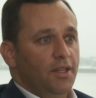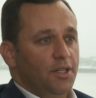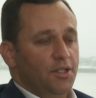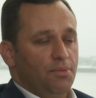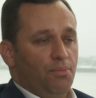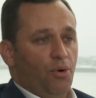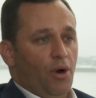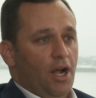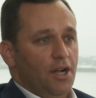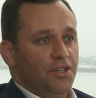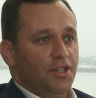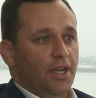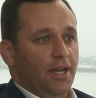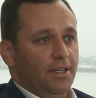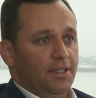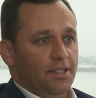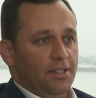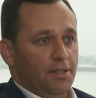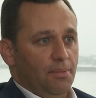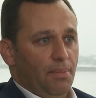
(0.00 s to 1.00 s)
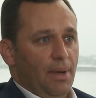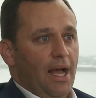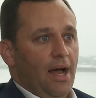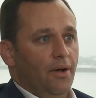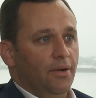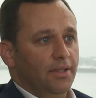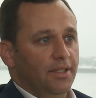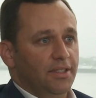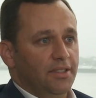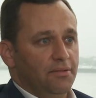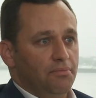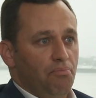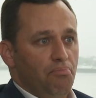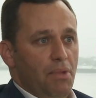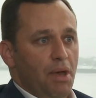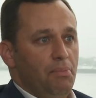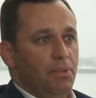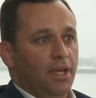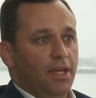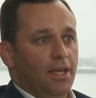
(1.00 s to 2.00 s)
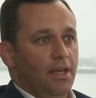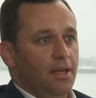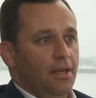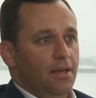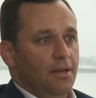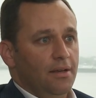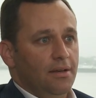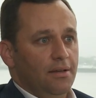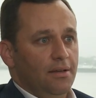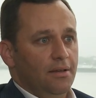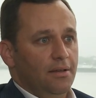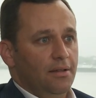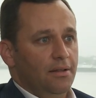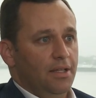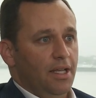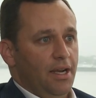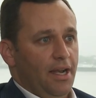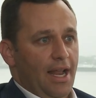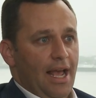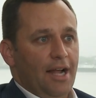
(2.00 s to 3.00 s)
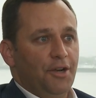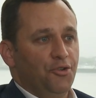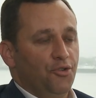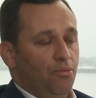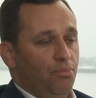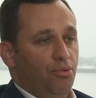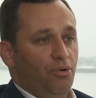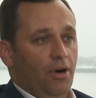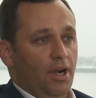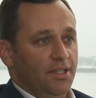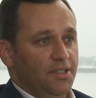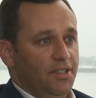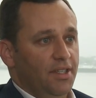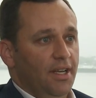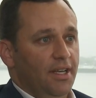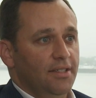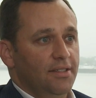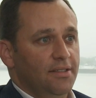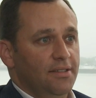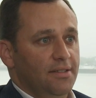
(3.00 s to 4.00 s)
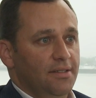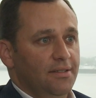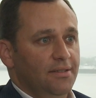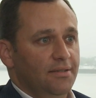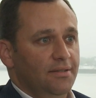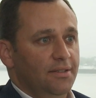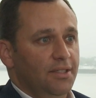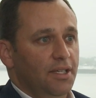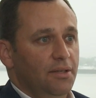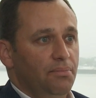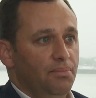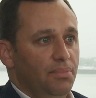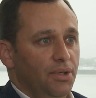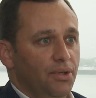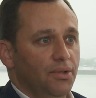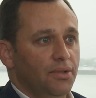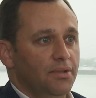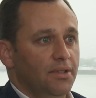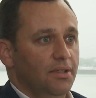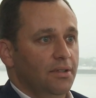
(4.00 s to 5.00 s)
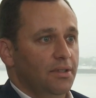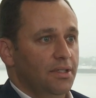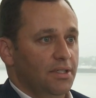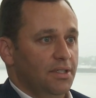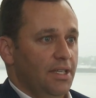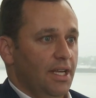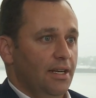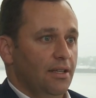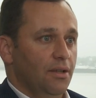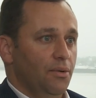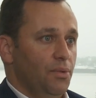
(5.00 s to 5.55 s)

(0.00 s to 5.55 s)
this project is about is mimicking the natural process that built the state of